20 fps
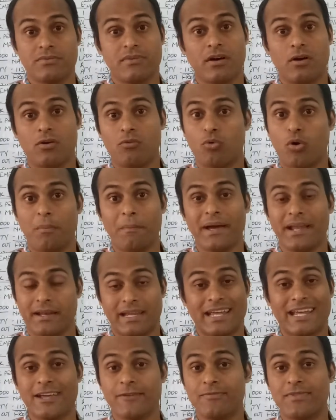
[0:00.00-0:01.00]
the
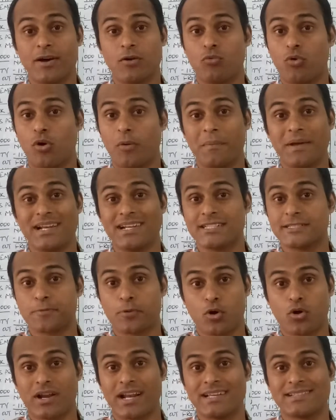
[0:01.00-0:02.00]
woman, if the woman
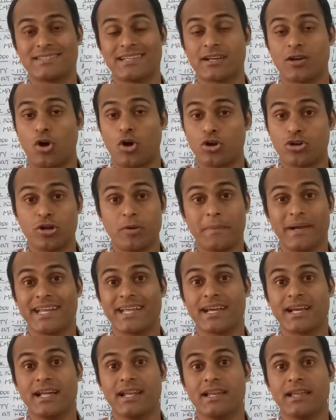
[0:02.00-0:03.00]
is progressing,
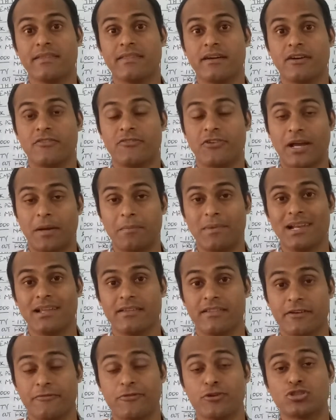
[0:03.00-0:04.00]
automatically the
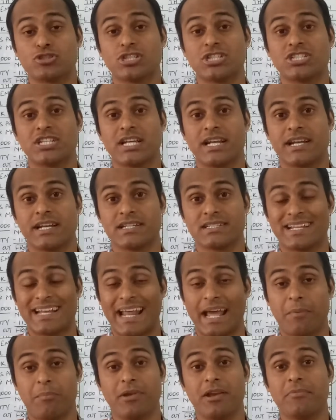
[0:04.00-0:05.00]
family, the future
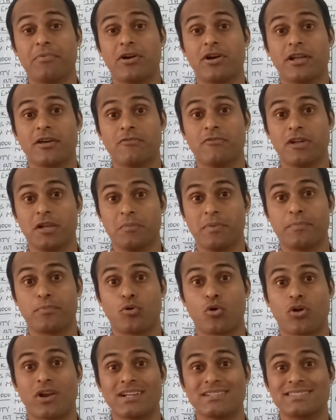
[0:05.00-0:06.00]
generation, everybody will be
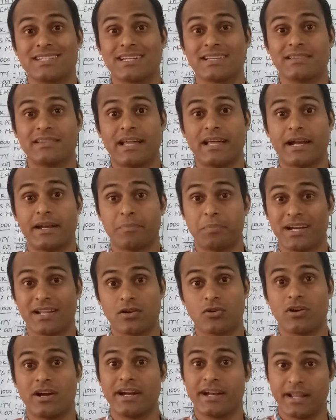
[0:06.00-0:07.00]
progressing in that
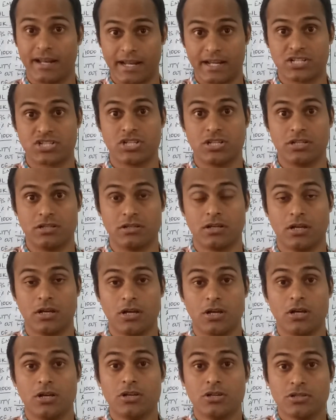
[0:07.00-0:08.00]
particular direction.
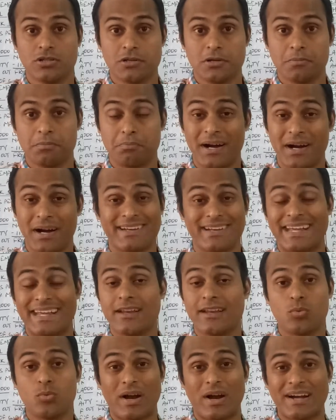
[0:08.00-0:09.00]

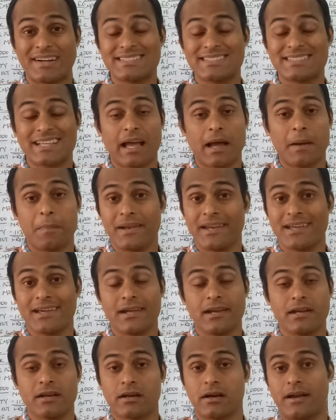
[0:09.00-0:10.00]
But in what is
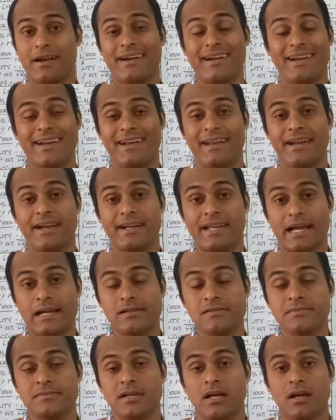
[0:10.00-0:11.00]
happening in current day
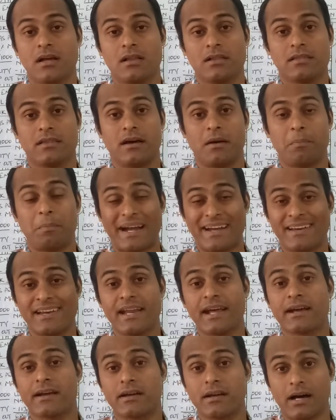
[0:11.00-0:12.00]
times, the
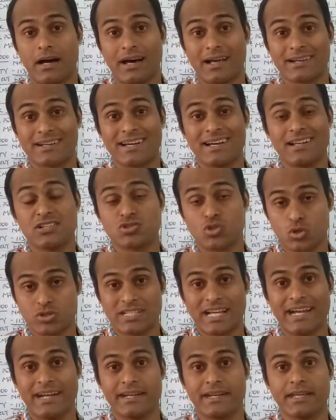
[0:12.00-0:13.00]
patriarchal
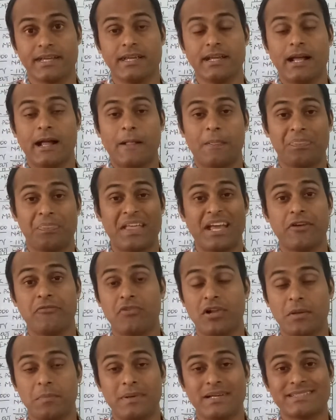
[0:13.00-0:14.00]
society,
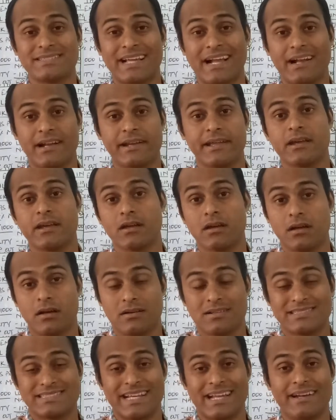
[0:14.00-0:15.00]
they will be
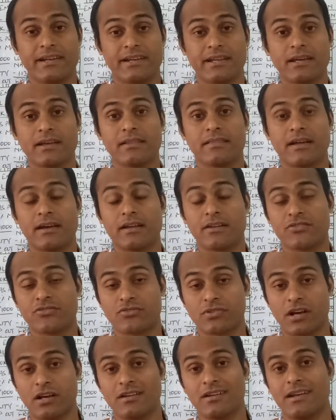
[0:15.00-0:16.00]
sending their
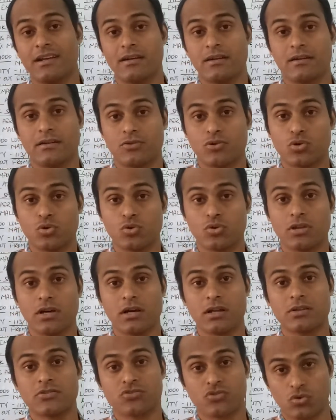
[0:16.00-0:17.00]
son to
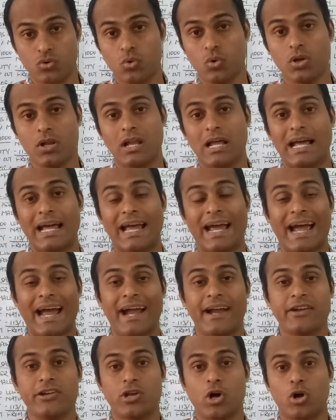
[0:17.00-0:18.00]
the school
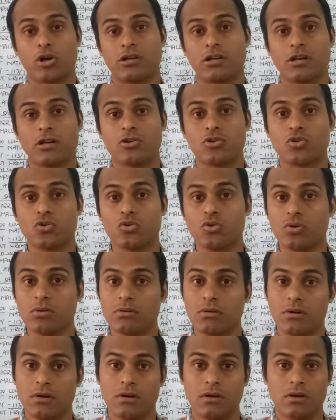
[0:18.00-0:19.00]
and daughter
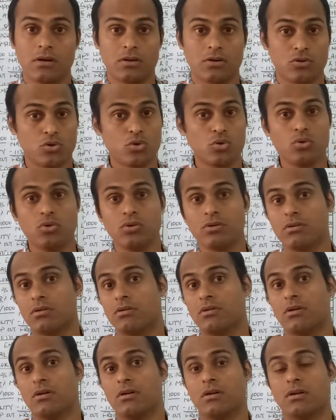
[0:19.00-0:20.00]
to
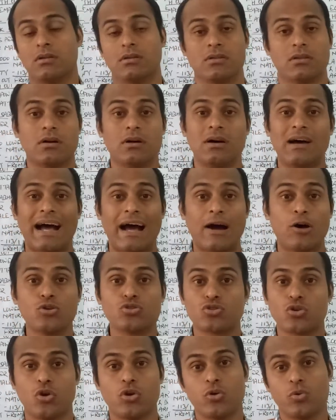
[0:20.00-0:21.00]
do the
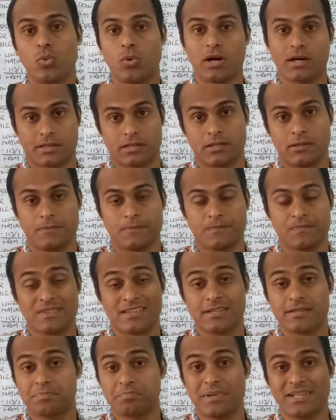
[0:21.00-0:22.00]
household work,
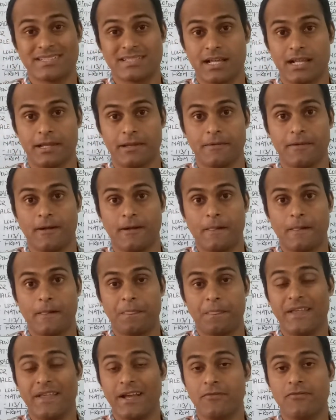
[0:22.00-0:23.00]
especially.
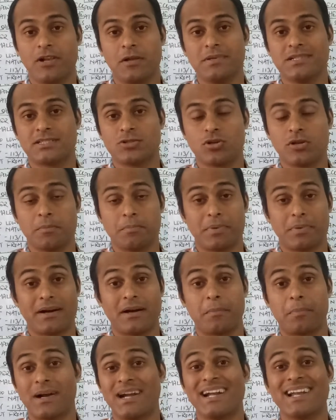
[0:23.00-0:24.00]
They will be saying,
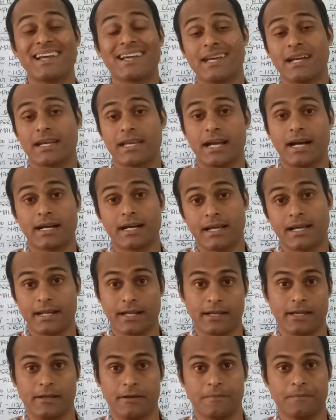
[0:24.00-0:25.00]
"Pad lik ke kya
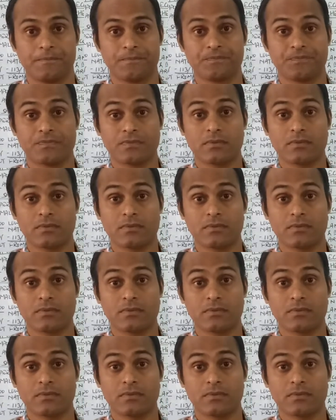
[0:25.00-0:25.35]
karegi?"